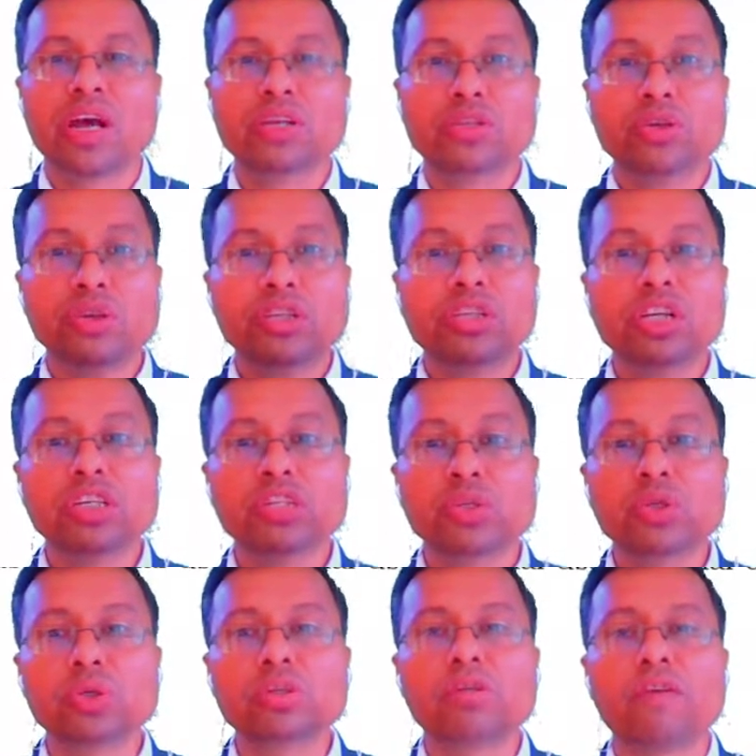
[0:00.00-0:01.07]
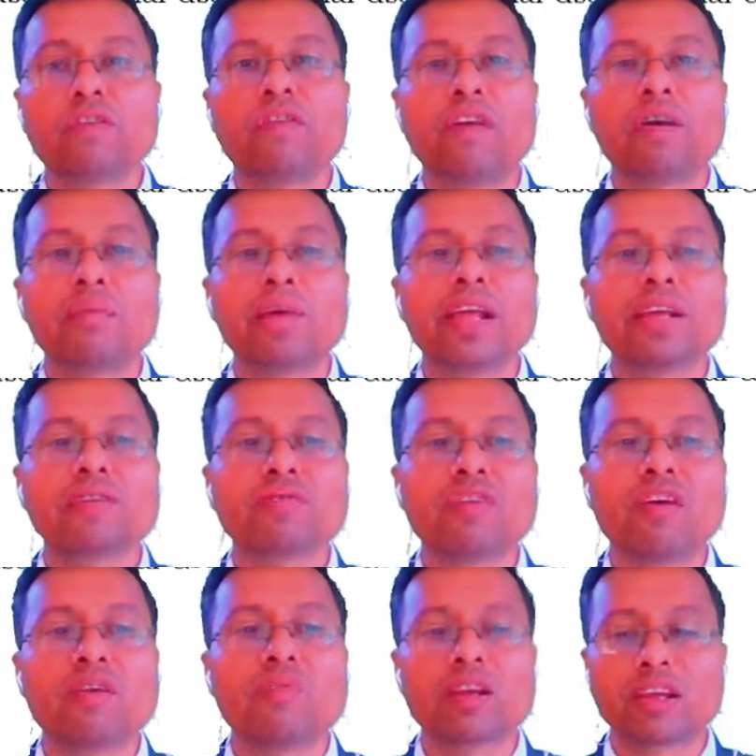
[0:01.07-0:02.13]
judicious use of formal and
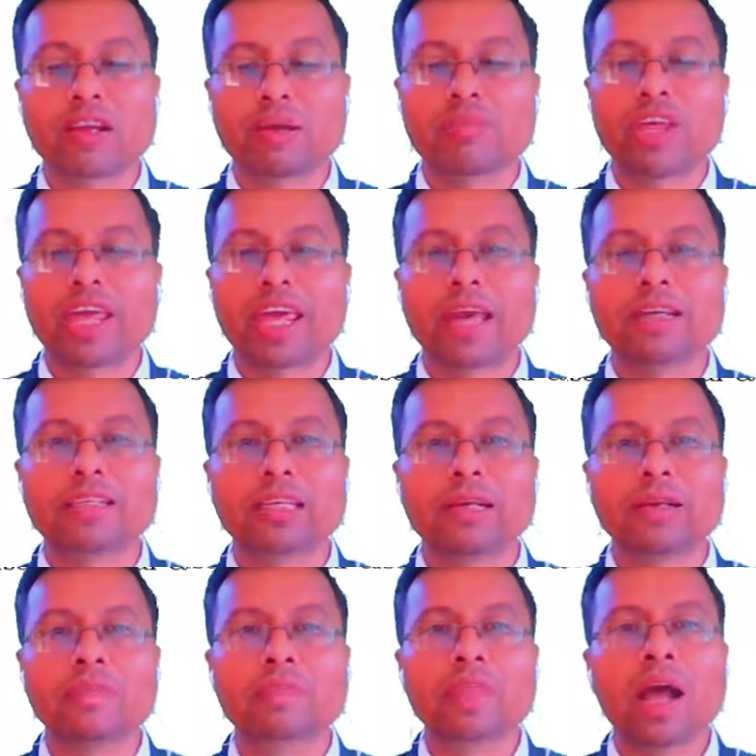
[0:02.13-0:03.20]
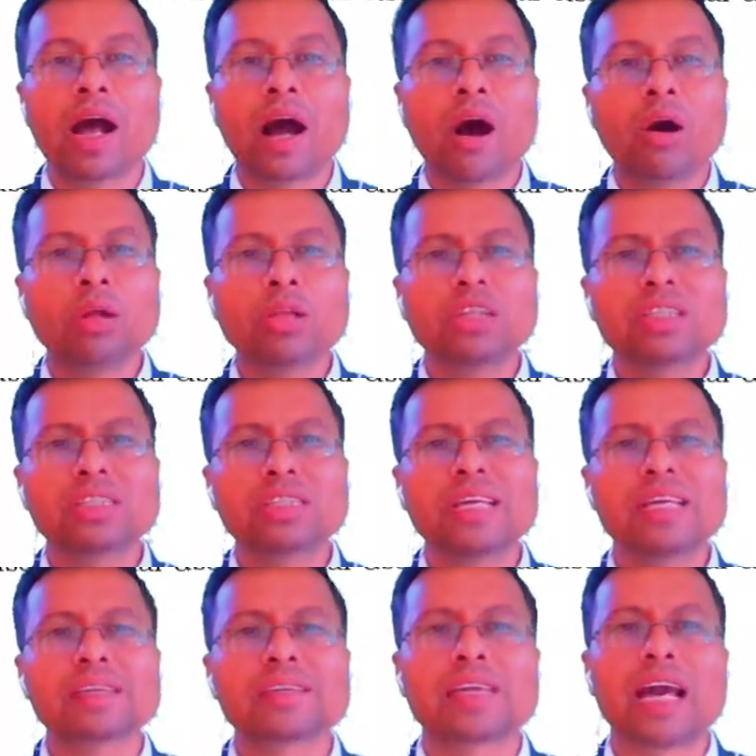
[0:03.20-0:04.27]
informal communication. All these
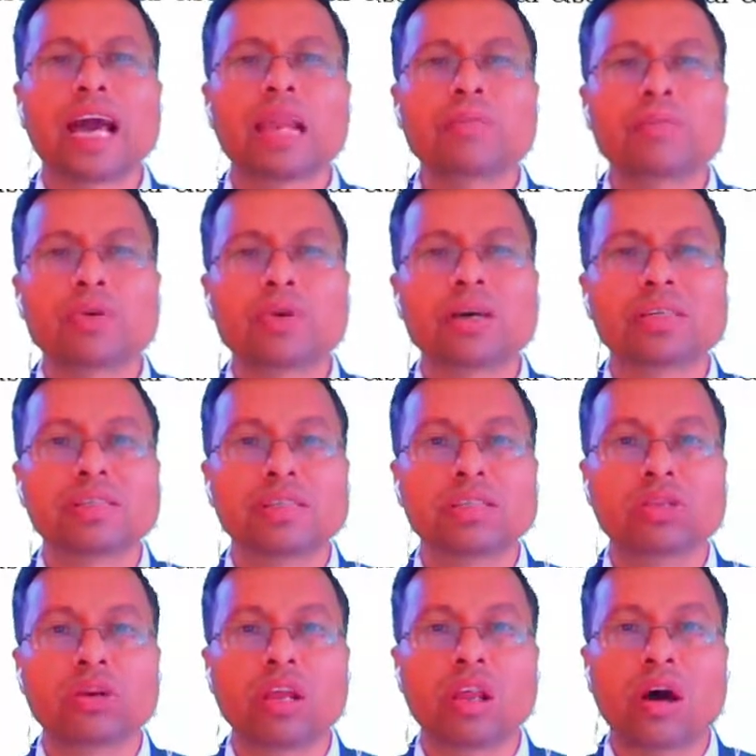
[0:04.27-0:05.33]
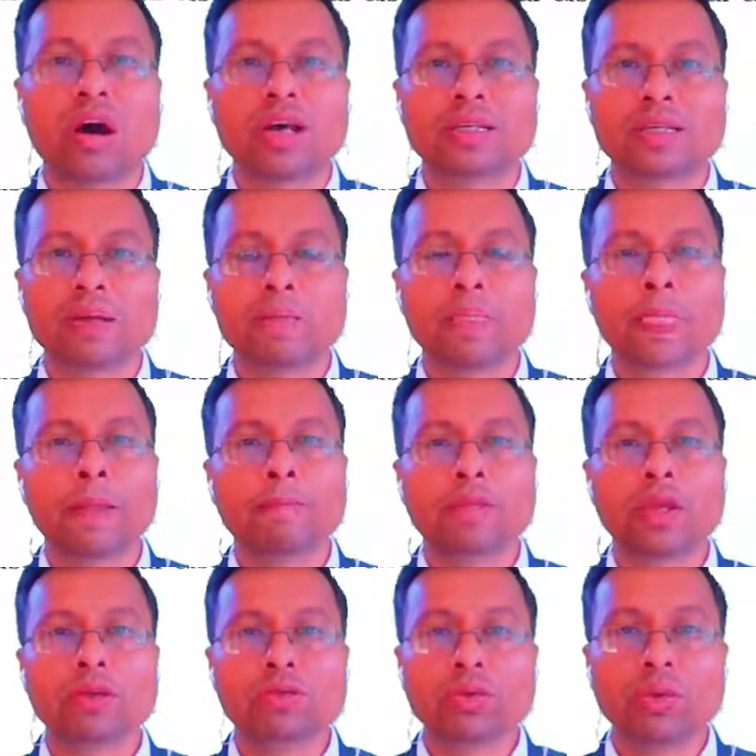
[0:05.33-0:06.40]
things help you, assist you a lot
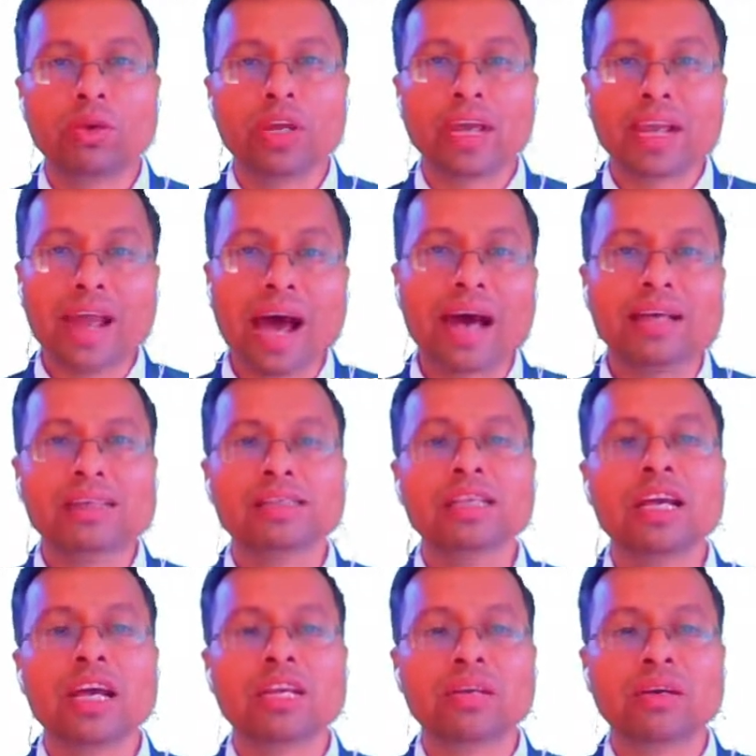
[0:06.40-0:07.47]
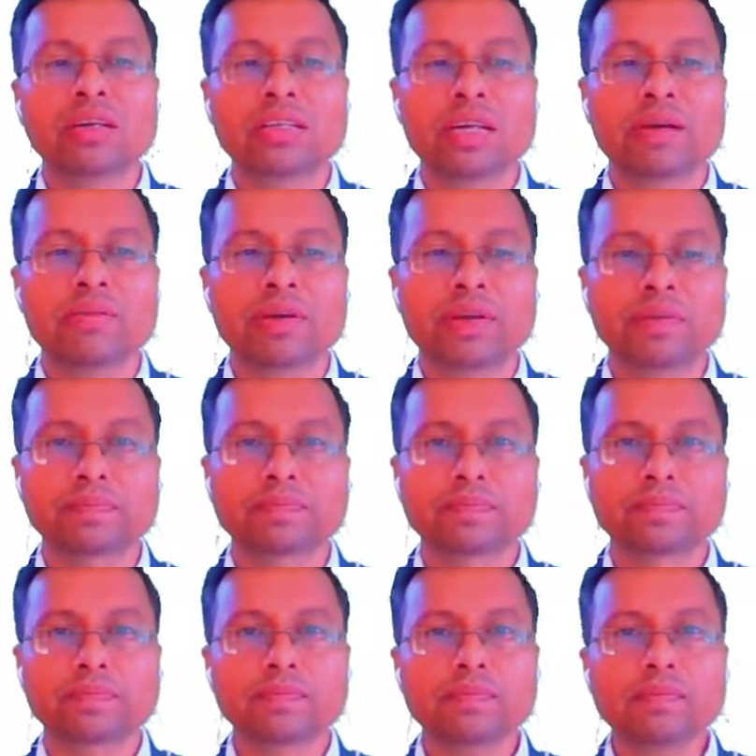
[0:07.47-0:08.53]
to enhance your delivery.
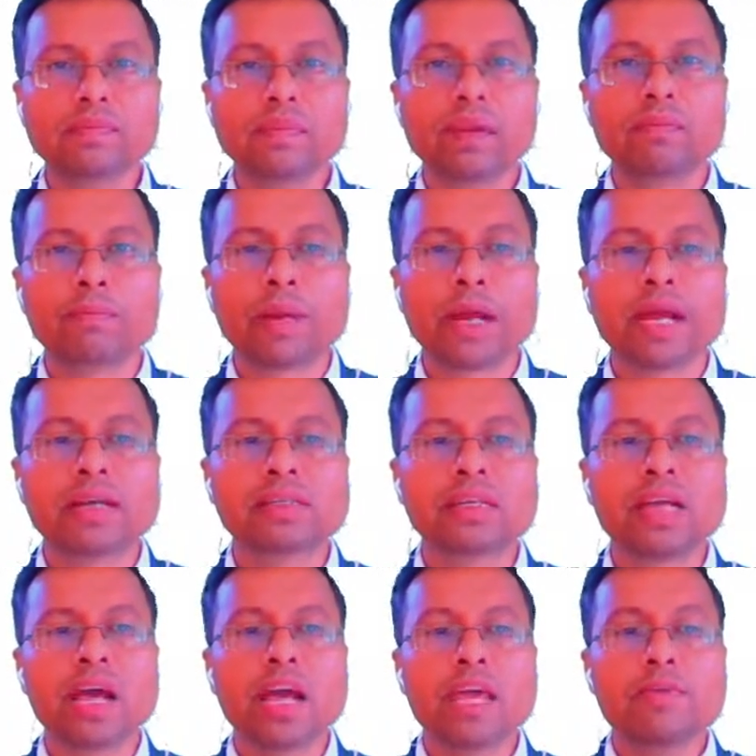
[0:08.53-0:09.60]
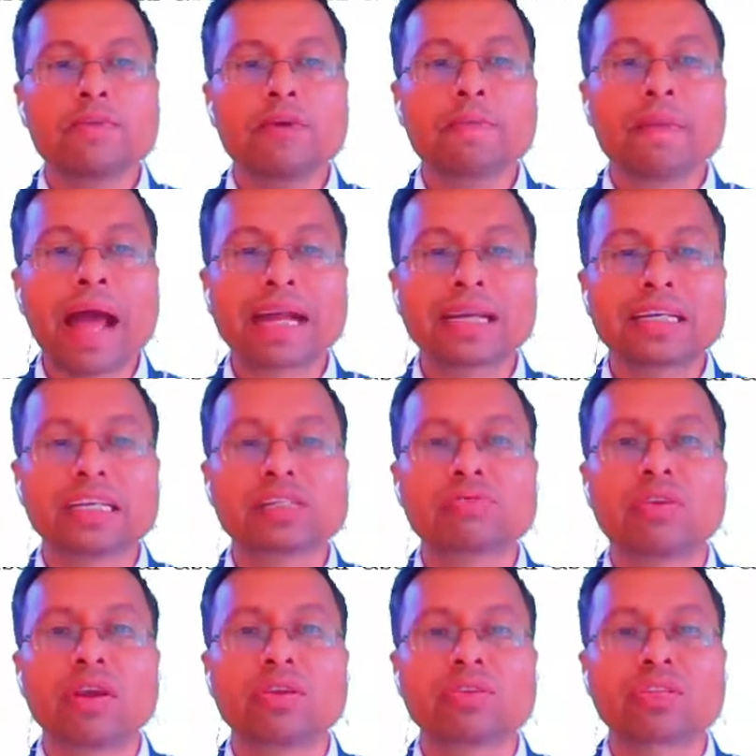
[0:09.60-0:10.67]
Friends, if you practice
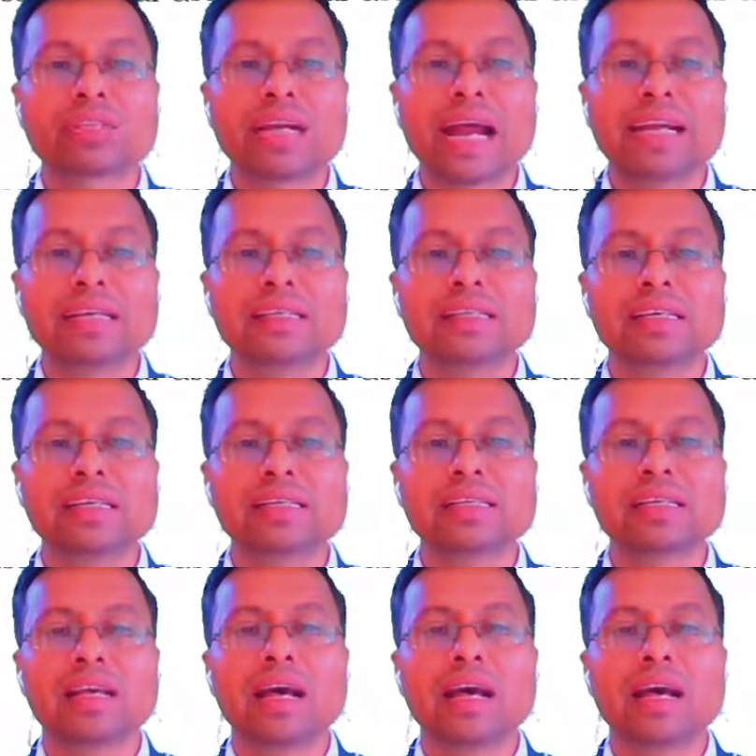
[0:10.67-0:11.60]
following strategies,